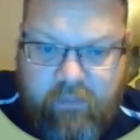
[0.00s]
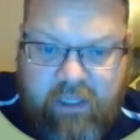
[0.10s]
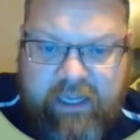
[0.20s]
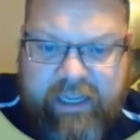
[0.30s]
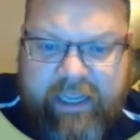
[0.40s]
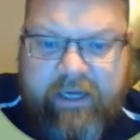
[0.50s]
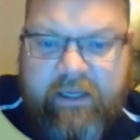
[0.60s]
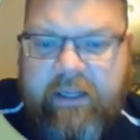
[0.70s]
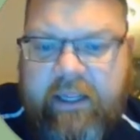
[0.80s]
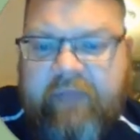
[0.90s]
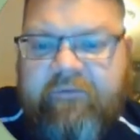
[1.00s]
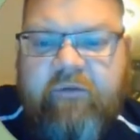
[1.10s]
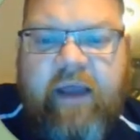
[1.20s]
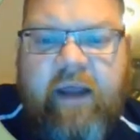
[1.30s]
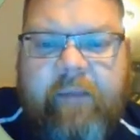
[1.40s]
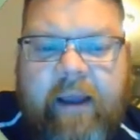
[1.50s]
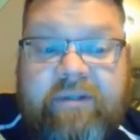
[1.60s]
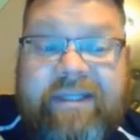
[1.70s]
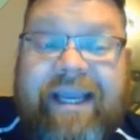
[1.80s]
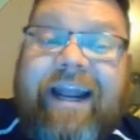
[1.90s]
again, if you've got a
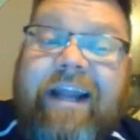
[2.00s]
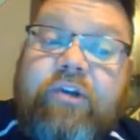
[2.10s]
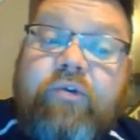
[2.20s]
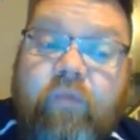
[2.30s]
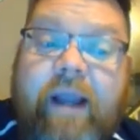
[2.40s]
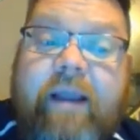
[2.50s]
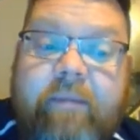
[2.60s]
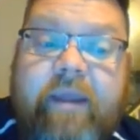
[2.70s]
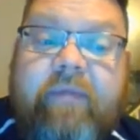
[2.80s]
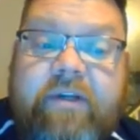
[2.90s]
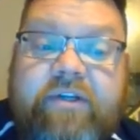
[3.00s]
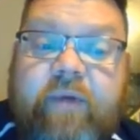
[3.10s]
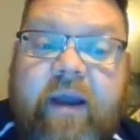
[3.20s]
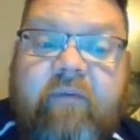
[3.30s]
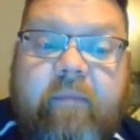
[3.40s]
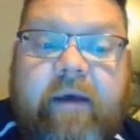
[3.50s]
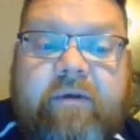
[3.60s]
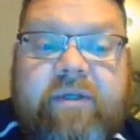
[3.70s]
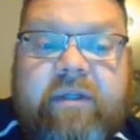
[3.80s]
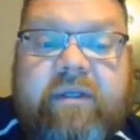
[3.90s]
mouse, and I do recommend that you have a
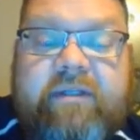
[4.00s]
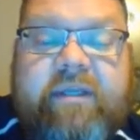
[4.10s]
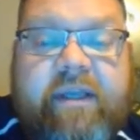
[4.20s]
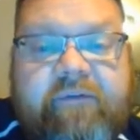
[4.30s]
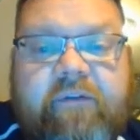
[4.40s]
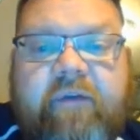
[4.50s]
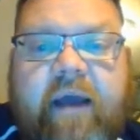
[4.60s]
mouse on this, if you've